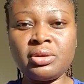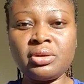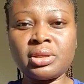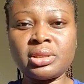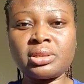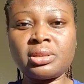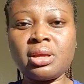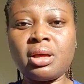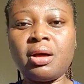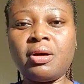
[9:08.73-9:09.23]

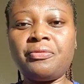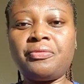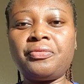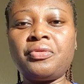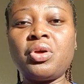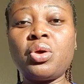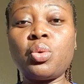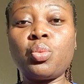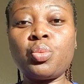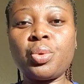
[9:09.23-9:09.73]
yourself
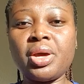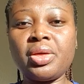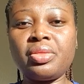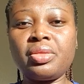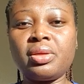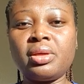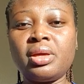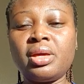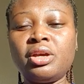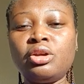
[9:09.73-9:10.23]
with
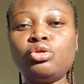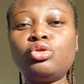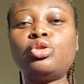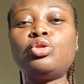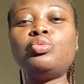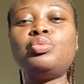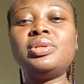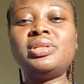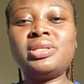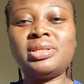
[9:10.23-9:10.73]
to
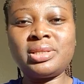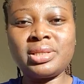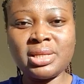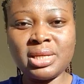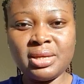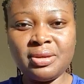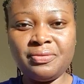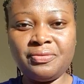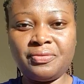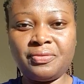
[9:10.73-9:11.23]

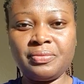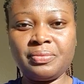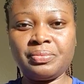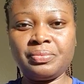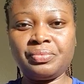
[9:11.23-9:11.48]
receive